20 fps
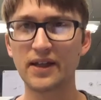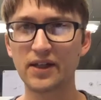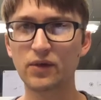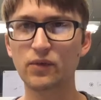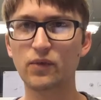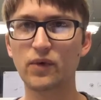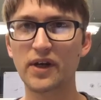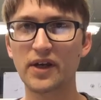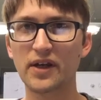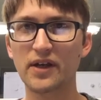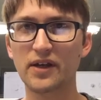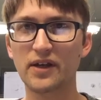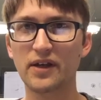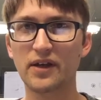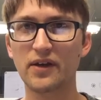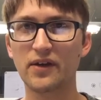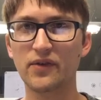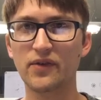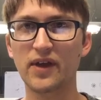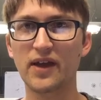in a
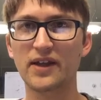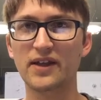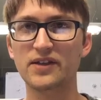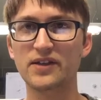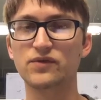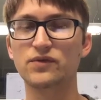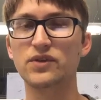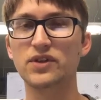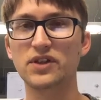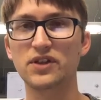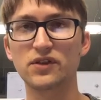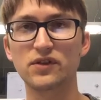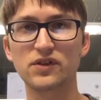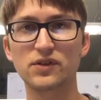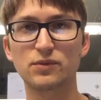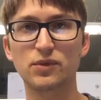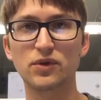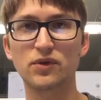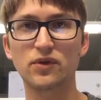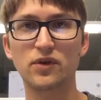way that is really
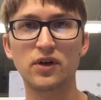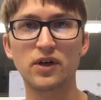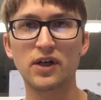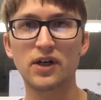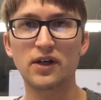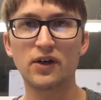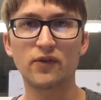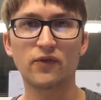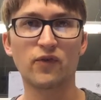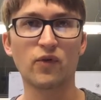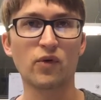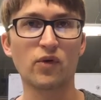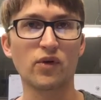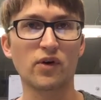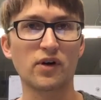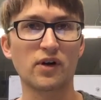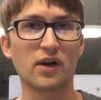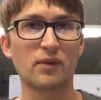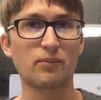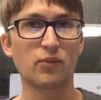usable
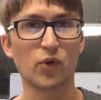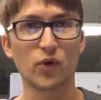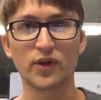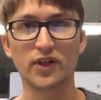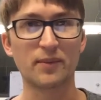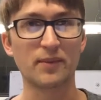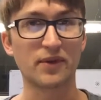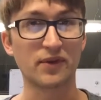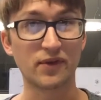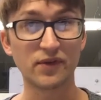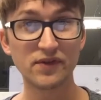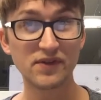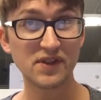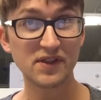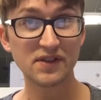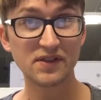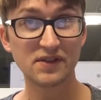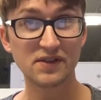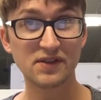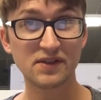for board game
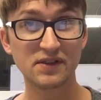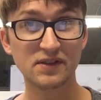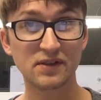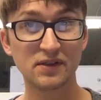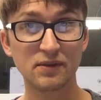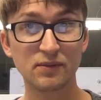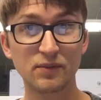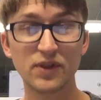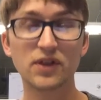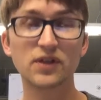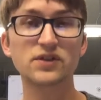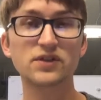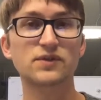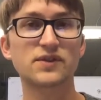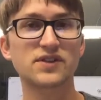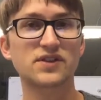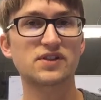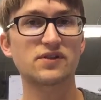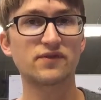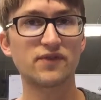enthusiasts, but also as
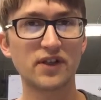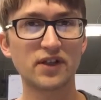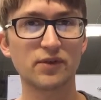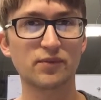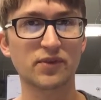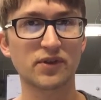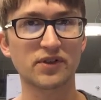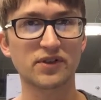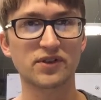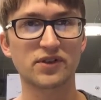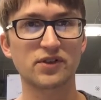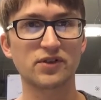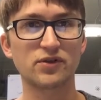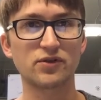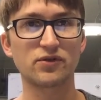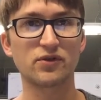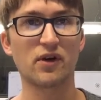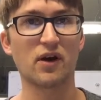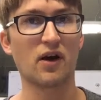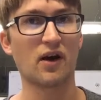developers who
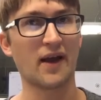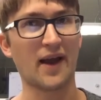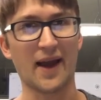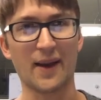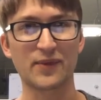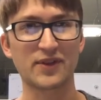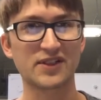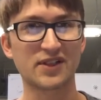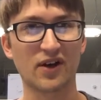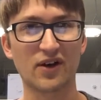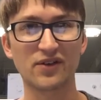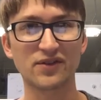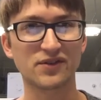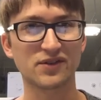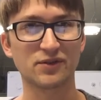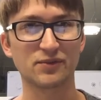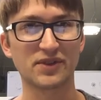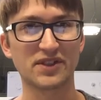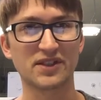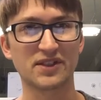happen to also
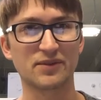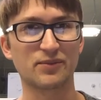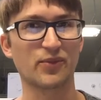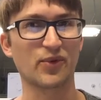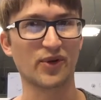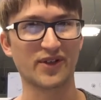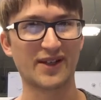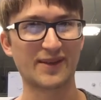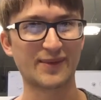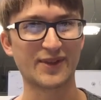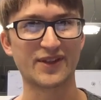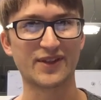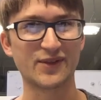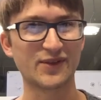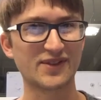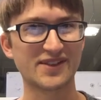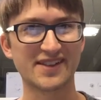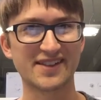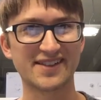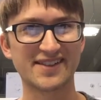be board game
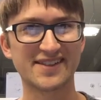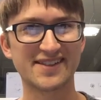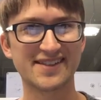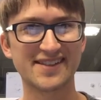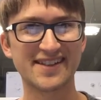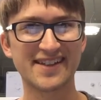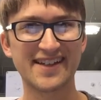enthusiasts.